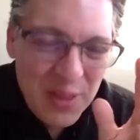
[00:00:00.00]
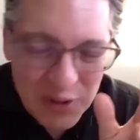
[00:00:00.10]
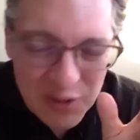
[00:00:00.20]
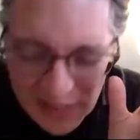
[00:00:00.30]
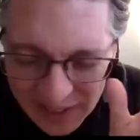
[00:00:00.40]

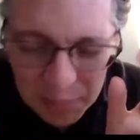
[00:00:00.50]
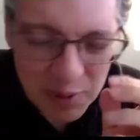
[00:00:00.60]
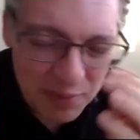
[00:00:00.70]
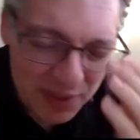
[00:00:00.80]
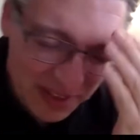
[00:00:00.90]
there's a little
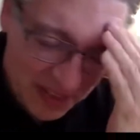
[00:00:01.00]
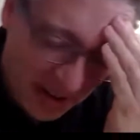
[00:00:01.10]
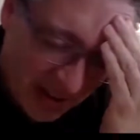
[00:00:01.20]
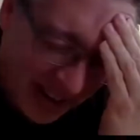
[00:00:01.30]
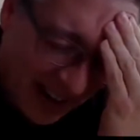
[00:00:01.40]
bit of that
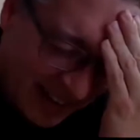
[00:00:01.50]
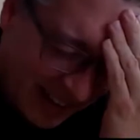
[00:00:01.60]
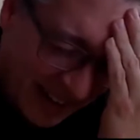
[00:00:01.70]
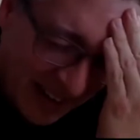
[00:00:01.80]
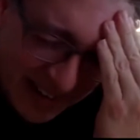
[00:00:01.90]
there. I, I
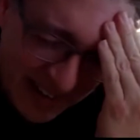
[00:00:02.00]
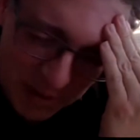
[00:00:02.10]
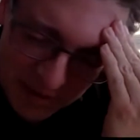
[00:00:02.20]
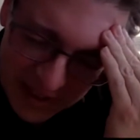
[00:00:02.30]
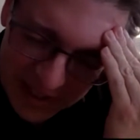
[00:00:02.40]
detect some of it.